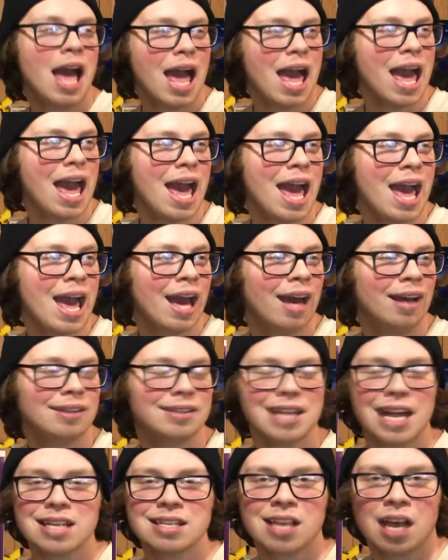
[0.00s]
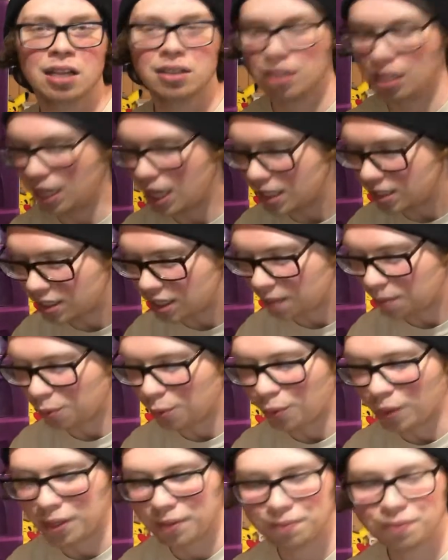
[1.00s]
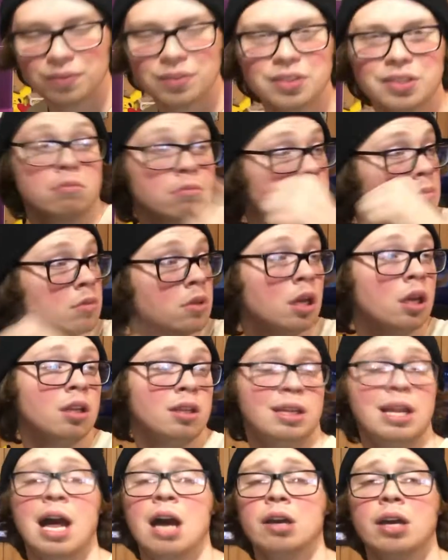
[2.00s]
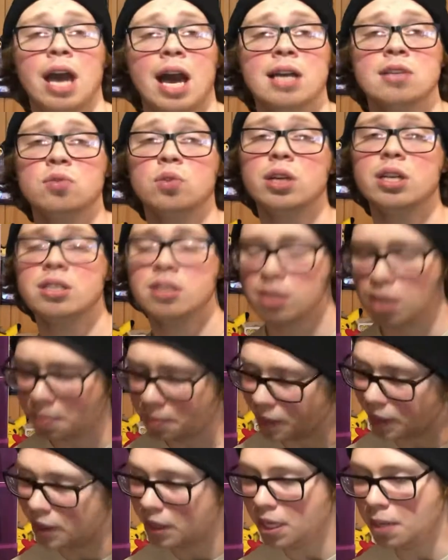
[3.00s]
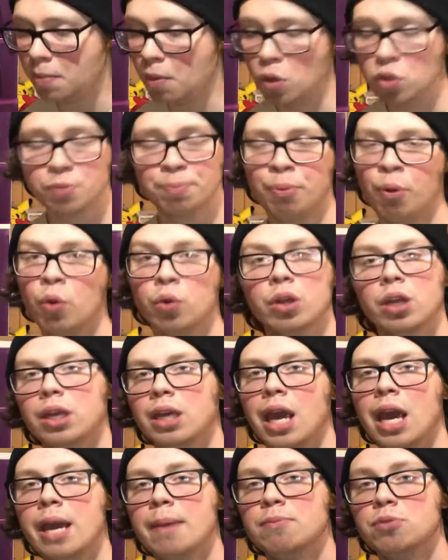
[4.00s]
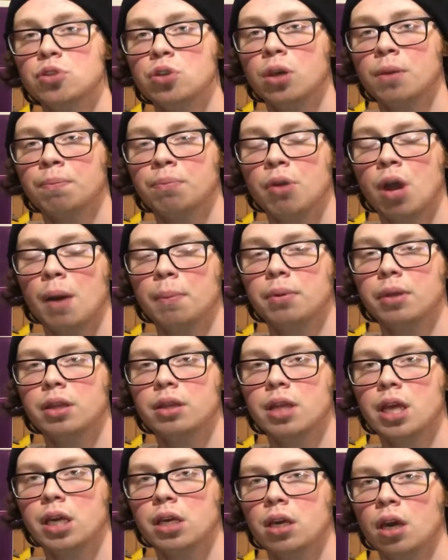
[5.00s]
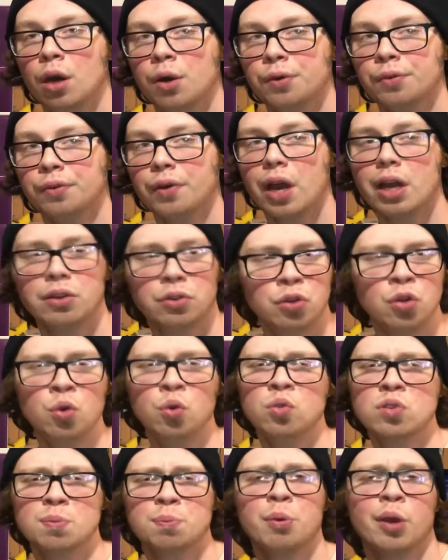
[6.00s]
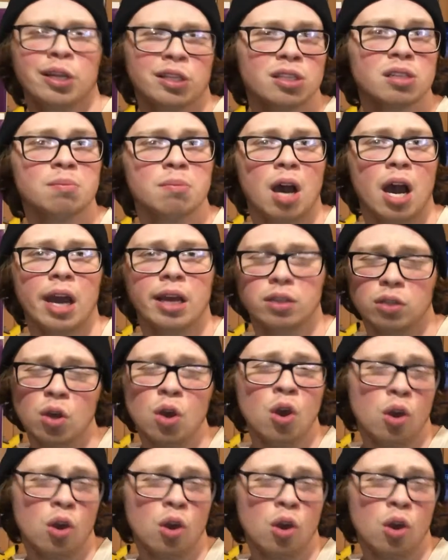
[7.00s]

And that's how the lightsaber went. Now guys, what are some of the most ported games you can probably think of? I have two spring to mind.